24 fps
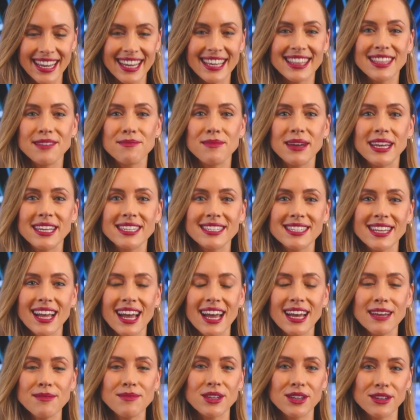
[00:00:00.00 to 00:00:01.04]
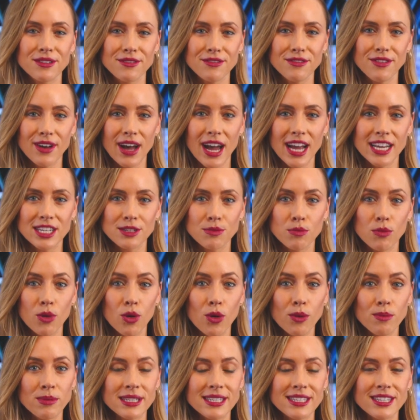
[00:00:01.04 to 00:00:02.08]
In the meantime, you can find
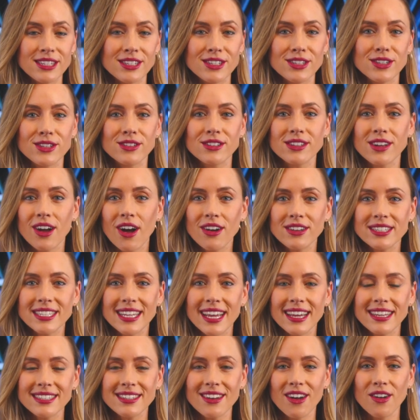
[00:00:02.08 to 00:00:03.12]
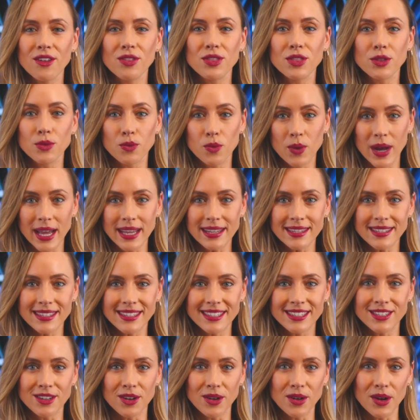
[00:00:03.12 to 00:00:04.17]
more business news content on
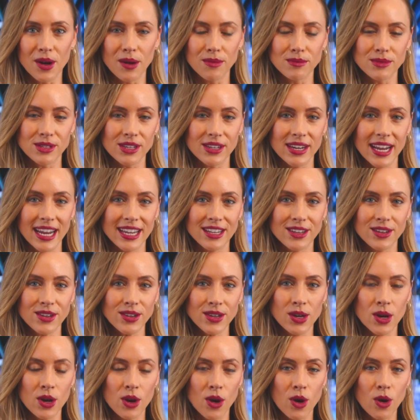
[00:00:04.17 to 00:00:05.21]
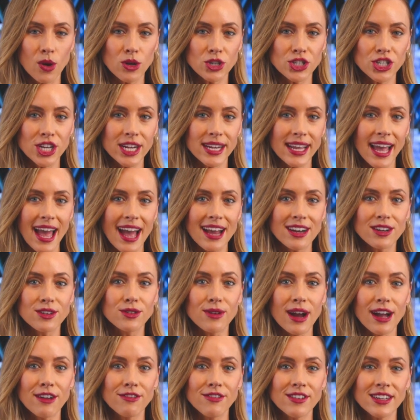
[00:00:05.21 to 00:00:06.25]
thewest.com.au or check out
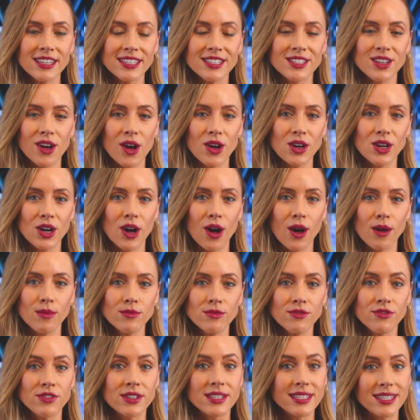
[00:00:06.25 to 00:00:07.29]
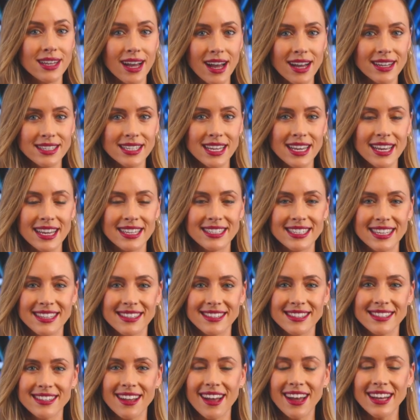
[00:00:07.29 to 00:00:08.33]
grapha.com for data and
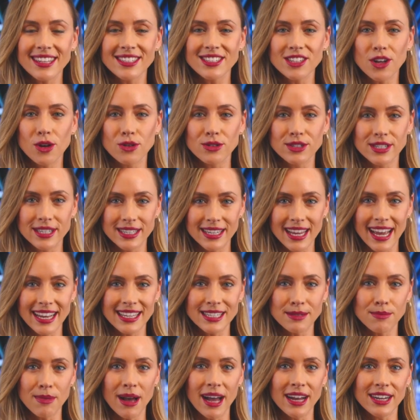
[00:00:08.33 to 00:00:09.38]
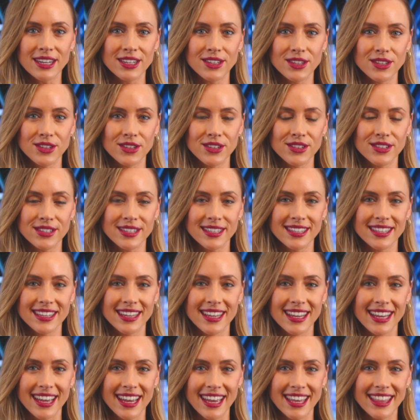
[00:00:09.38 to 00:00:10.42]
insights on today's market news.
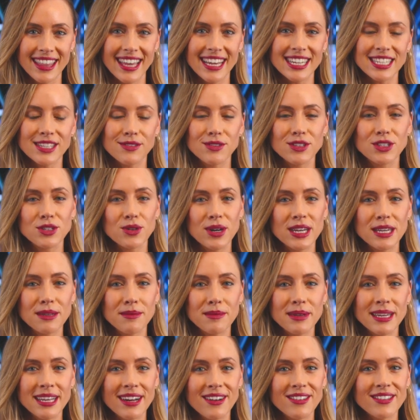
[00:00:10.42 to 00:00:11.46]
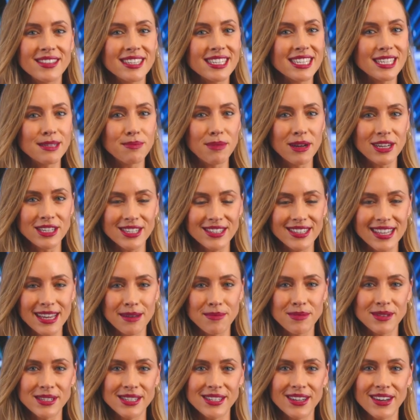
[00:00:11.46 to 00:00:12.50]
Thanks for joining me on this special
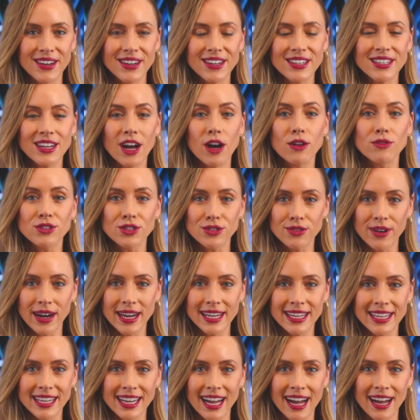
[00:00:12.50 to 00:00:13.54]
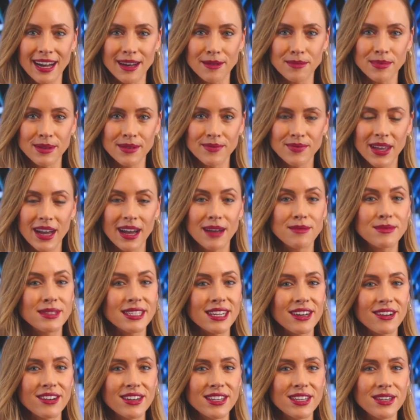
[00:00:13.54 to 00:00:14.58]
episode of Trading Up. I'm
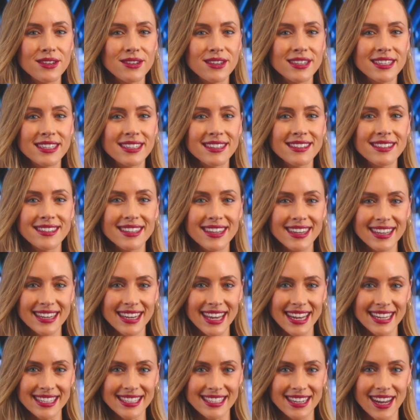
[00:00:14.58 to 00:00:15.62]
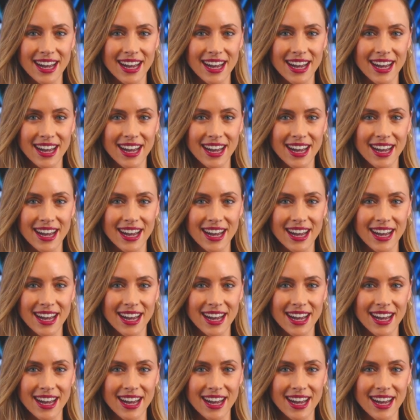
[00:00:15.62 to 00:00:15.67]
Sarah Hughan. See you next